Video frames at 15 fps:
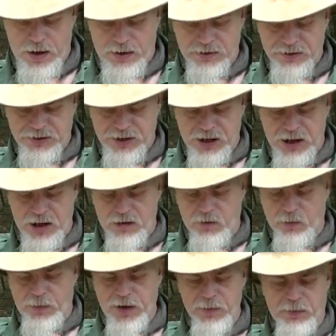and
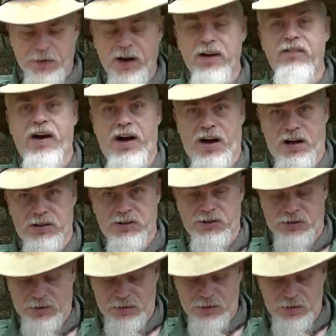several people have
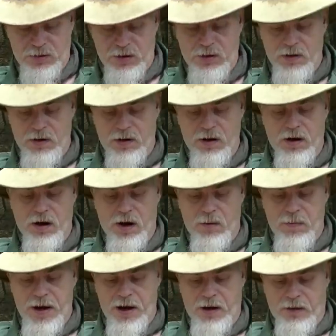asked
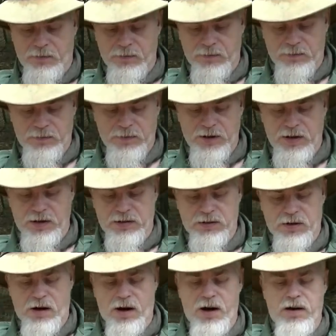about this.
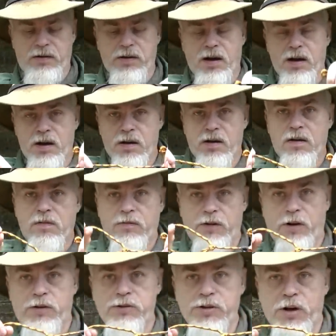All right, for
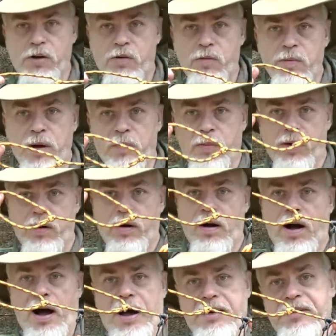those that don't remember,
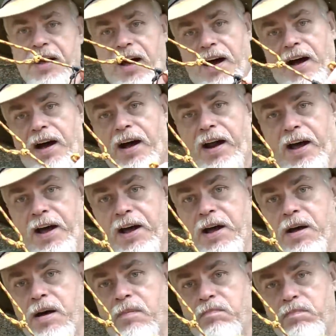I tied
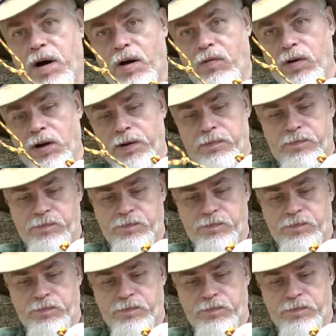a bowline.